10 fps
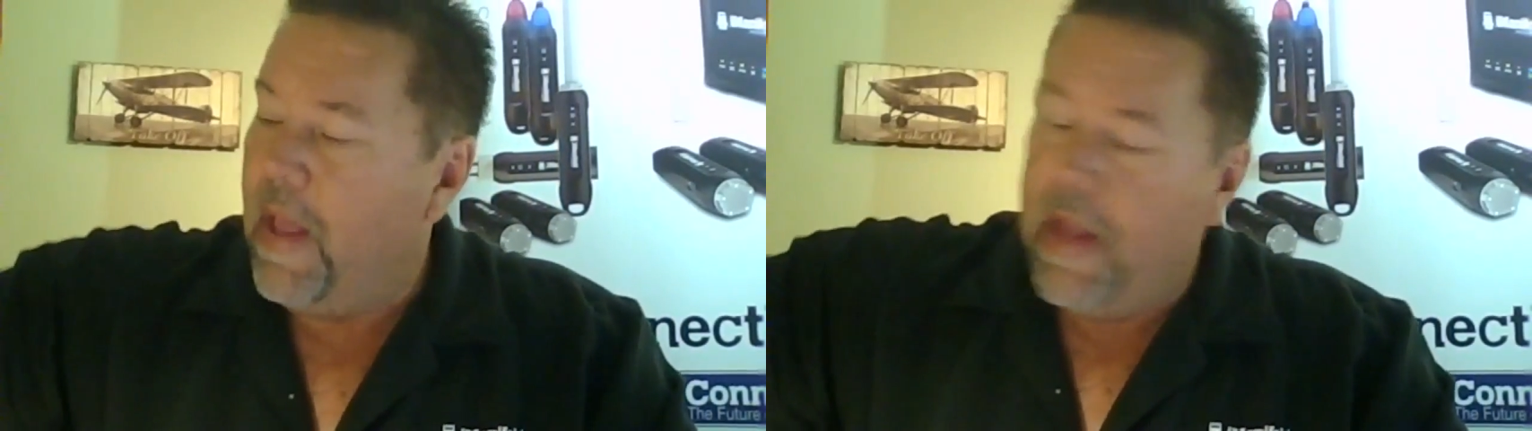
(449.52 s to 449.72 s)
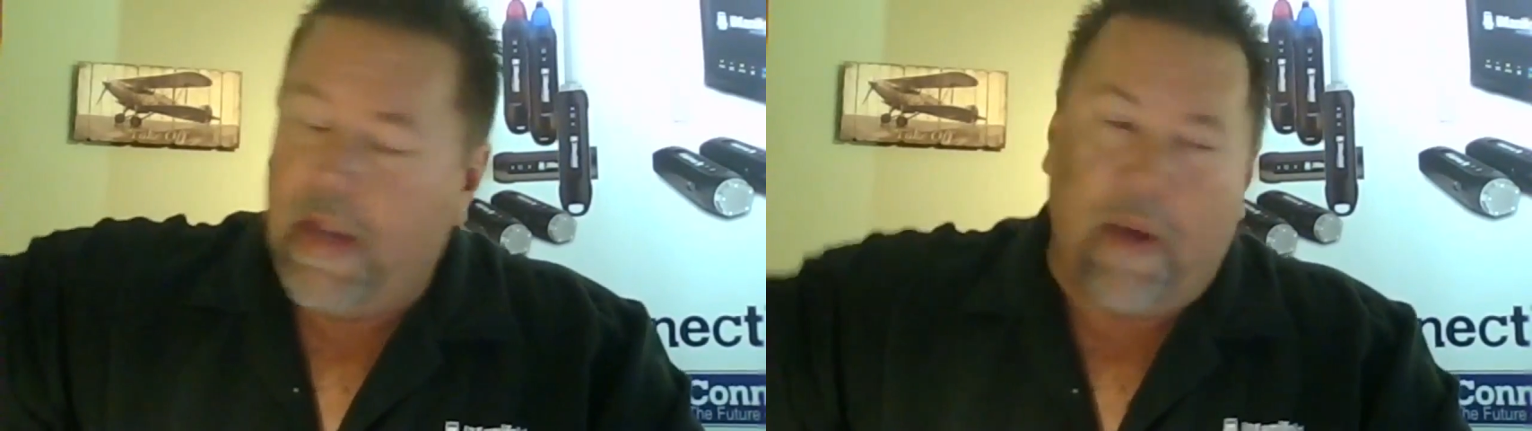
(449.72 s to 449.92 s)

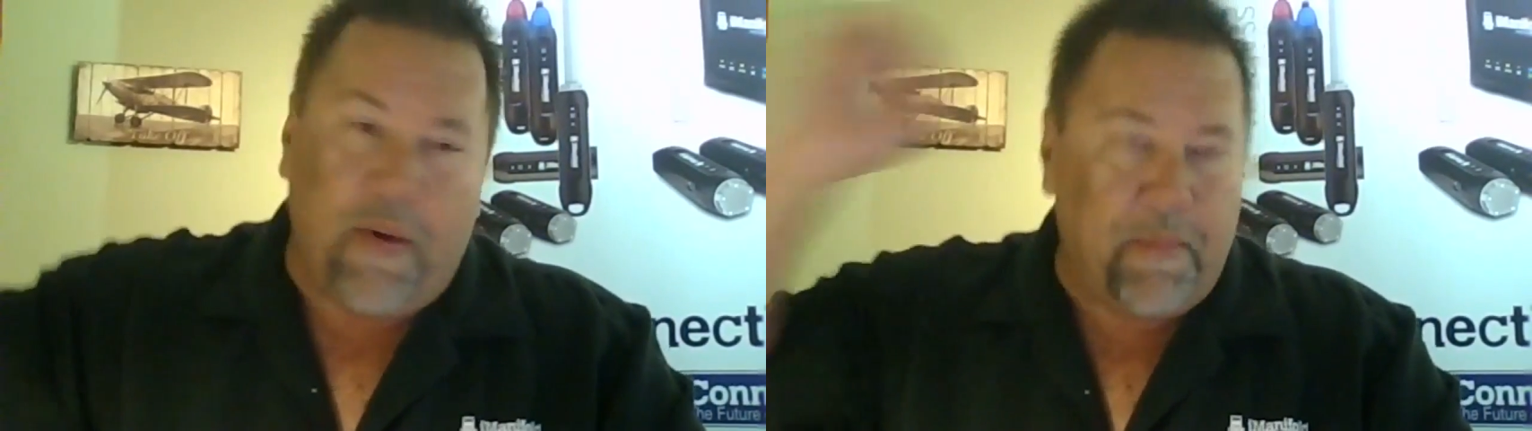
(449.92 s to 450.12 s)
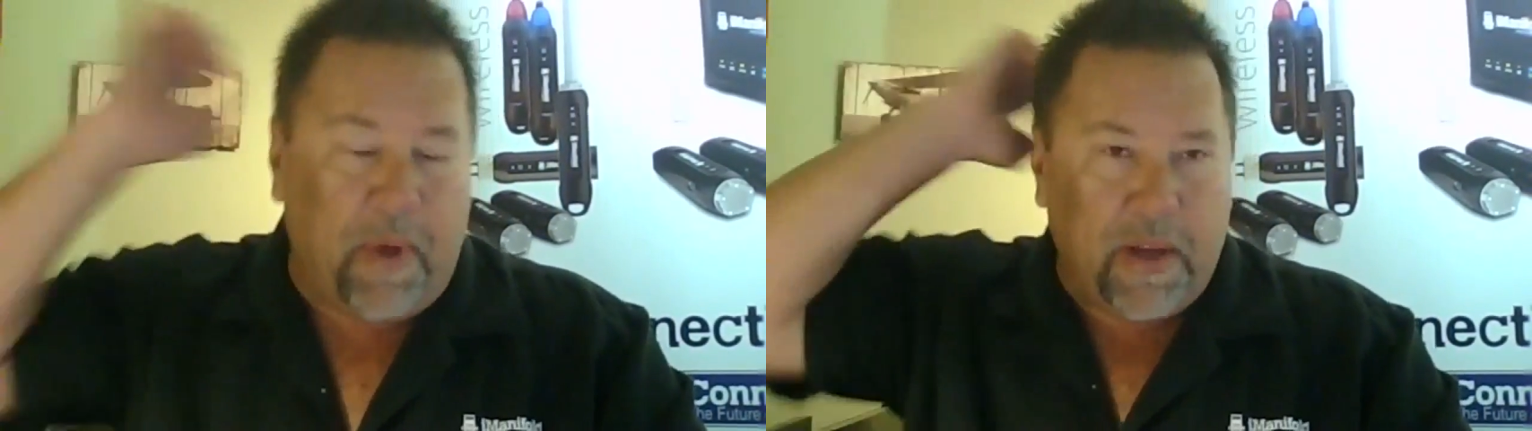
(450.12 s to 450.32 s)
Now,
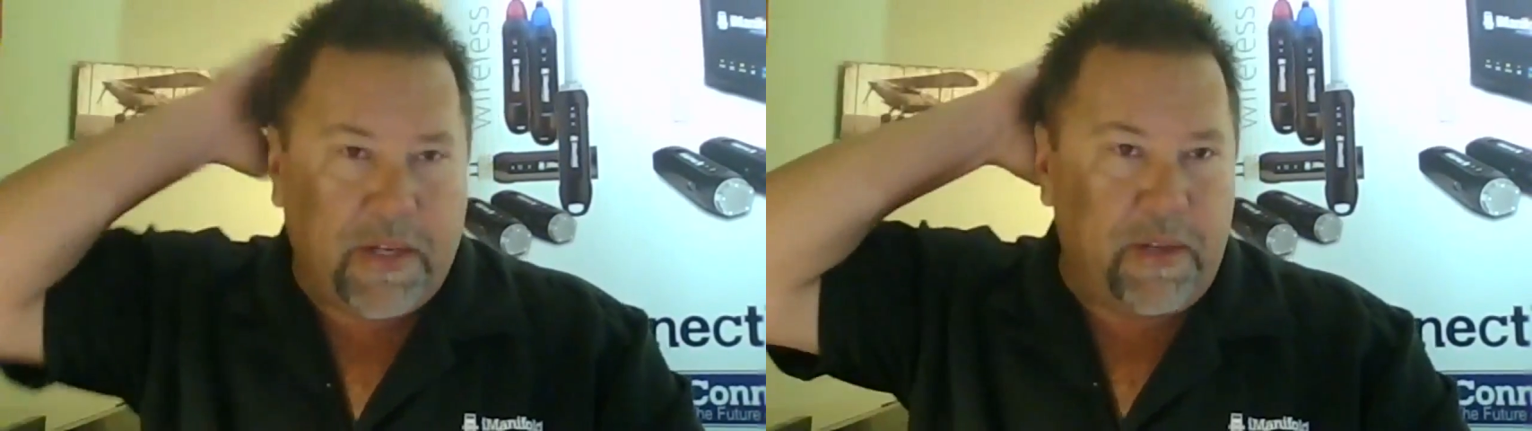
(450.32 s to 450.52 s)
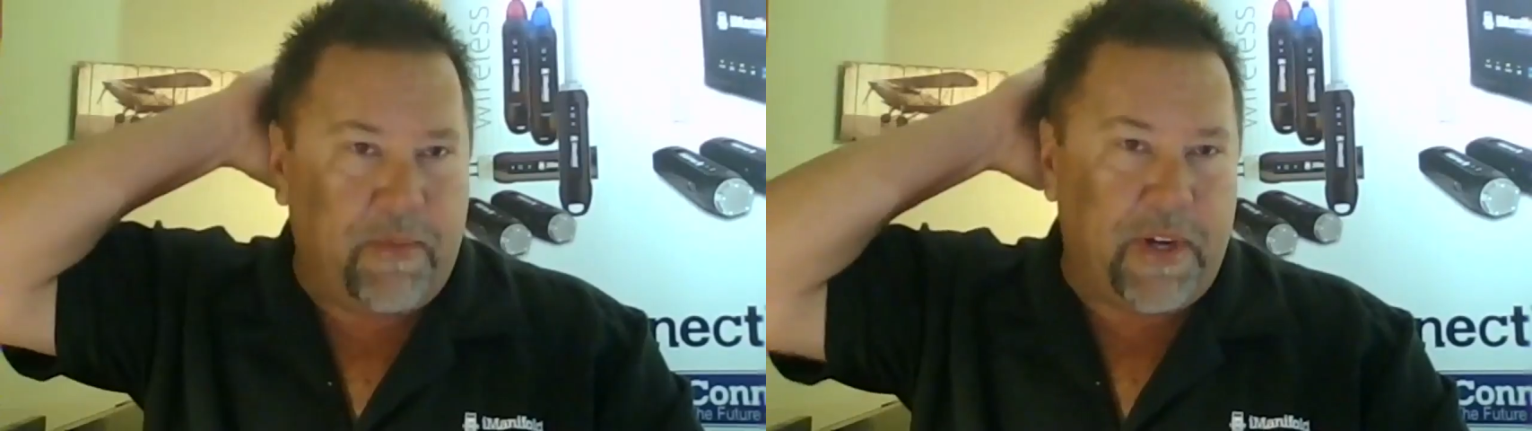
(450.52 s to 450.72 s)

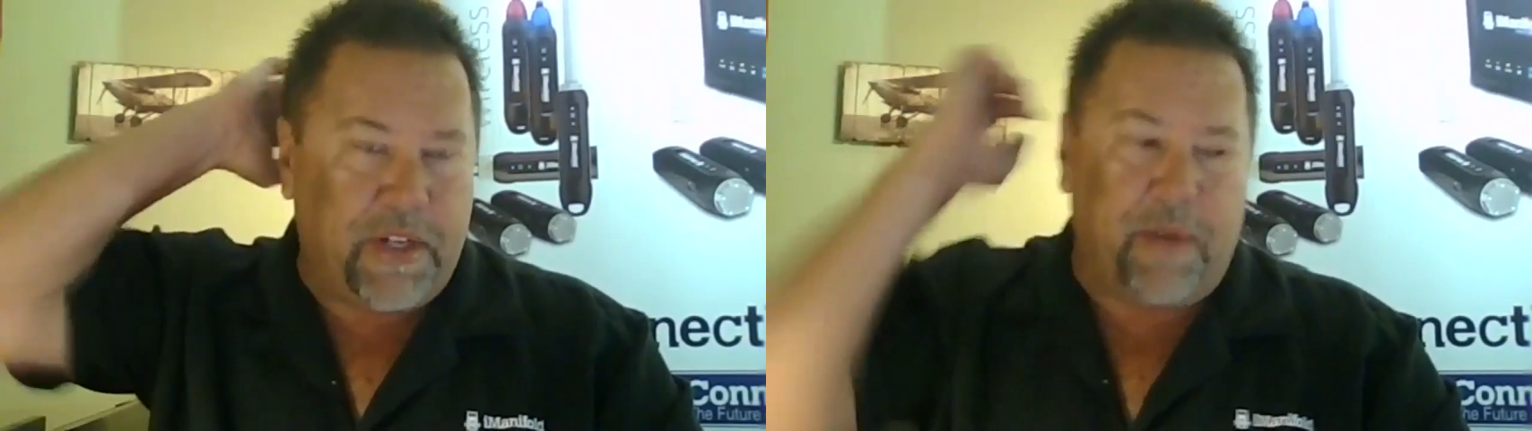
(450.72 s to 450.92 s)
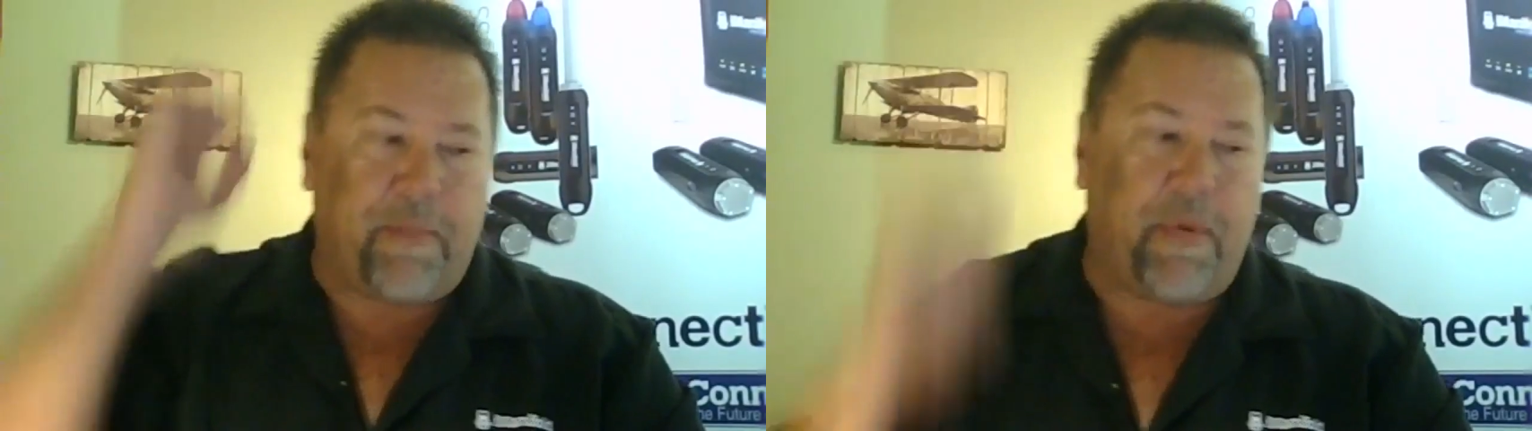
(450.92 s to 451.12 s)
unboxing the rest
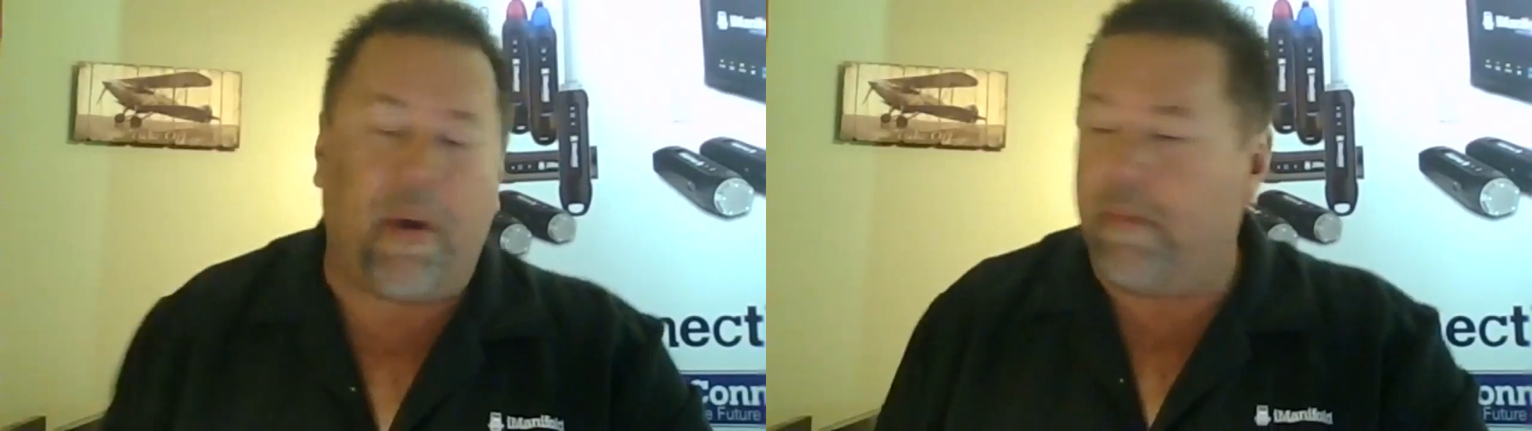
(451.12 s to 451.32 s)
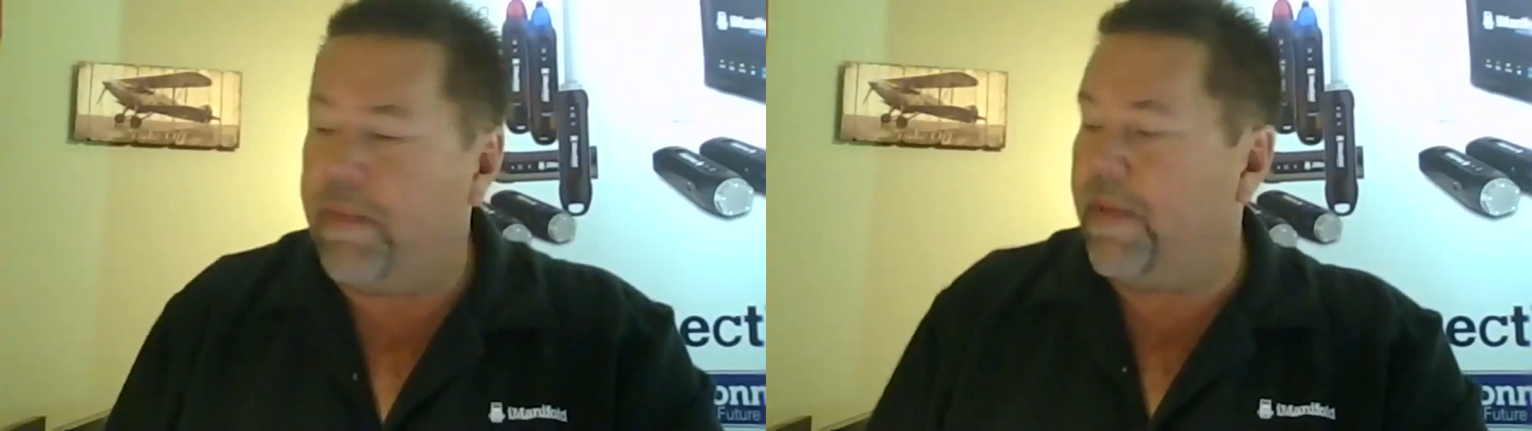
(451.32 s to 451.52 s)
of your
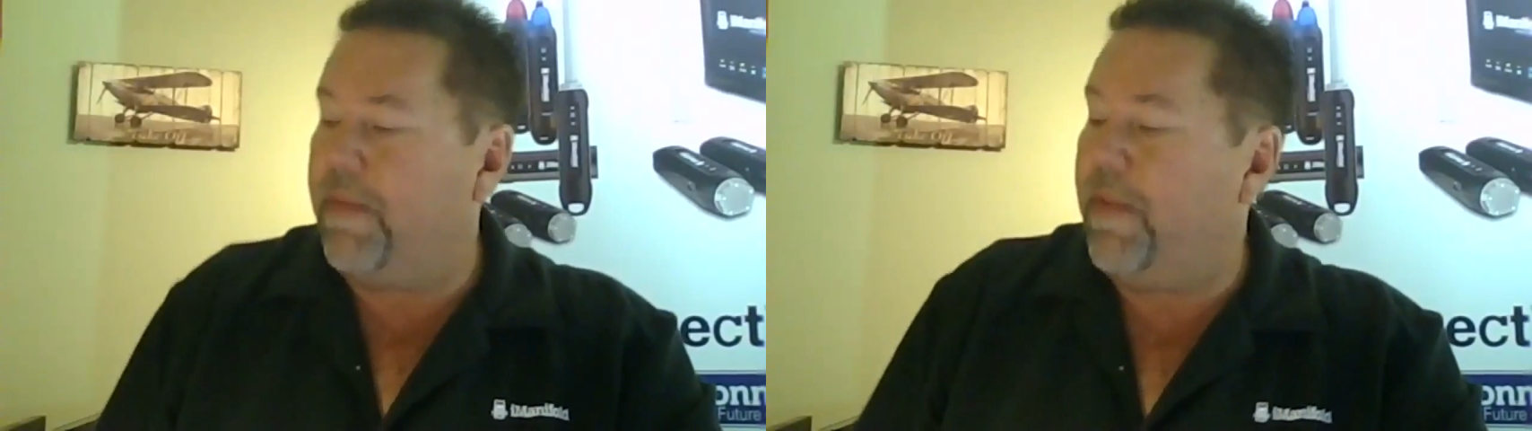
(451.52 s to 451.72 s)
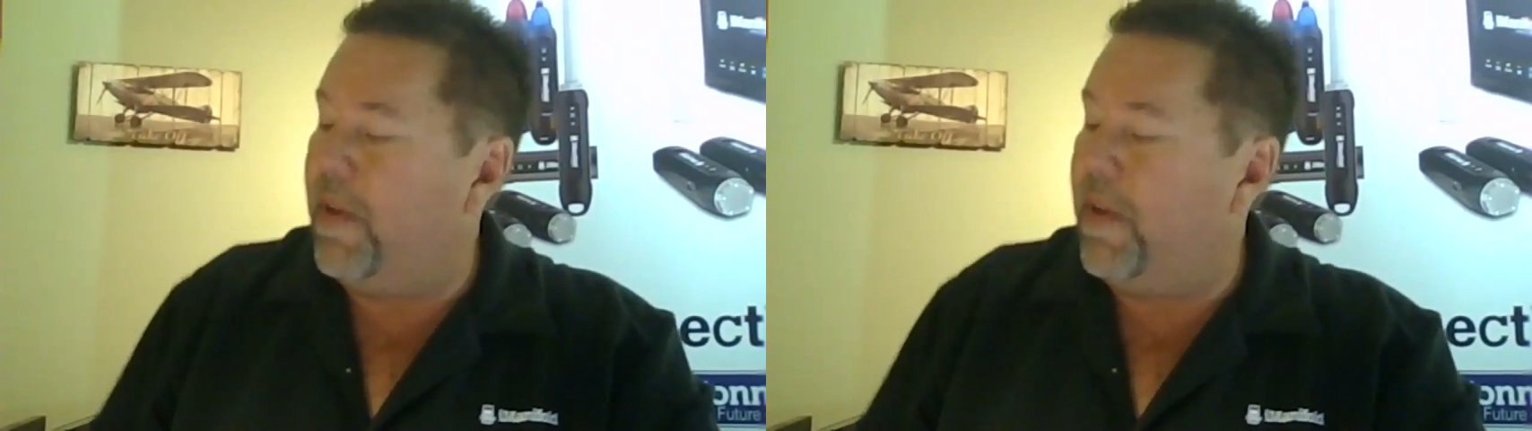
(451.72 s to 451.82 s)
probes.